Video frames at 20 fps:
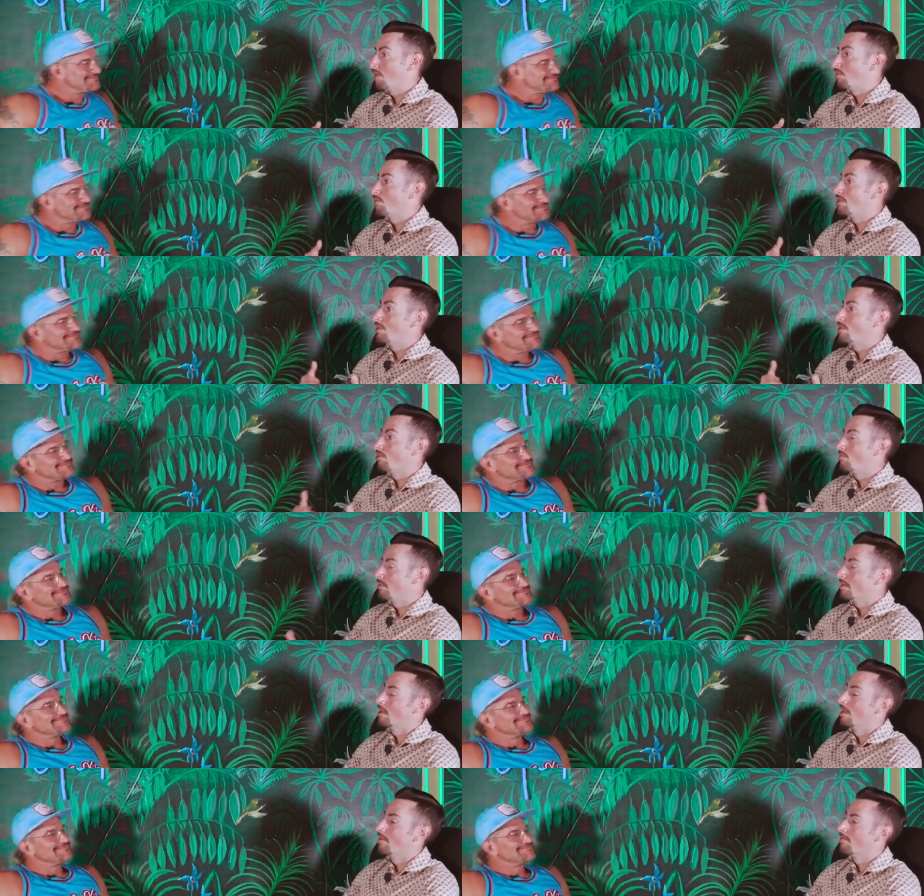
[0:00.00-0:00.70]
Speaker 1: how do we
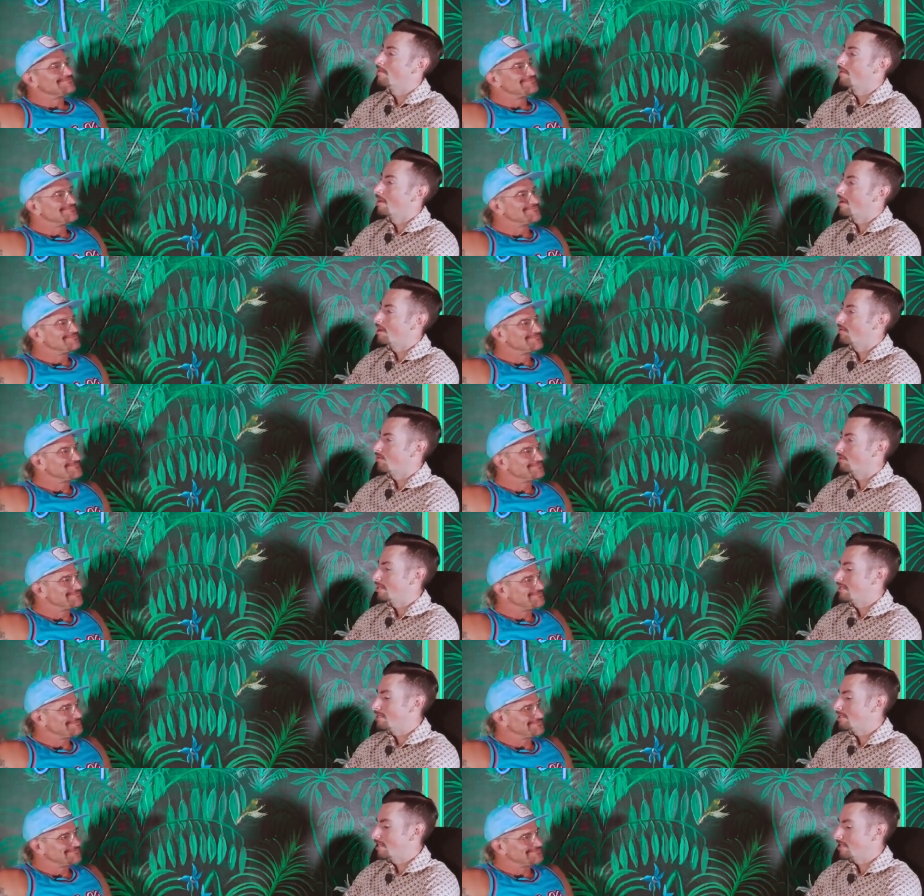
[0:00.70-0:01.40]
know we love God?
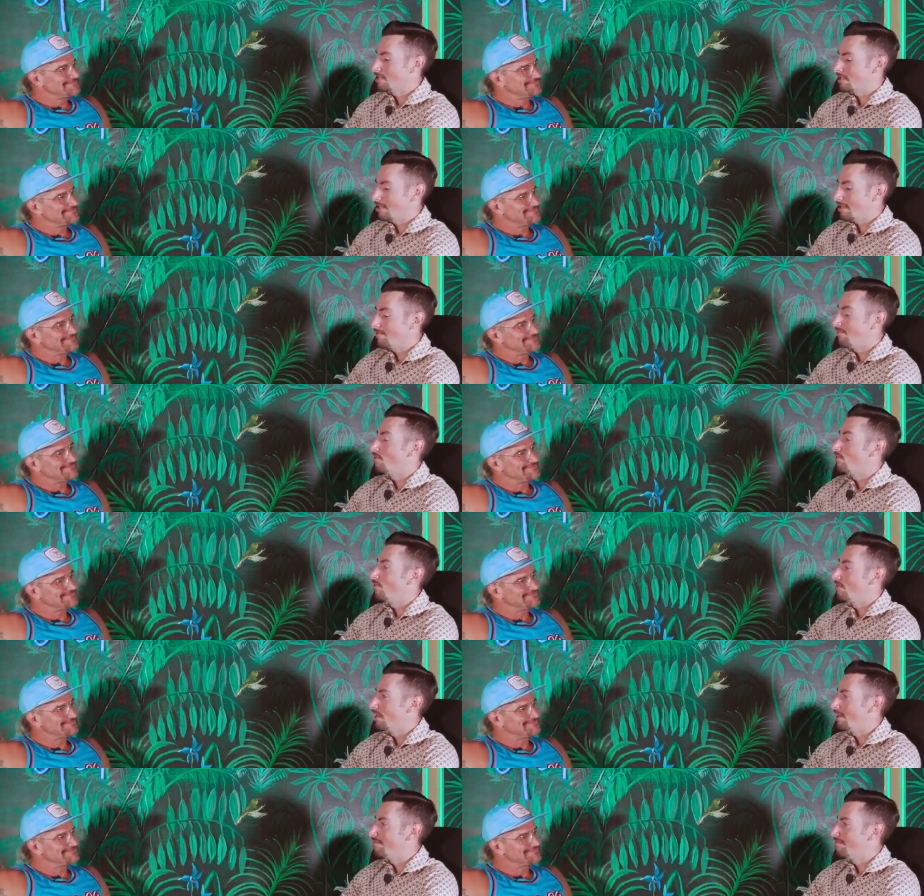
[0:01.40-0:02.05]
Well, he says, if you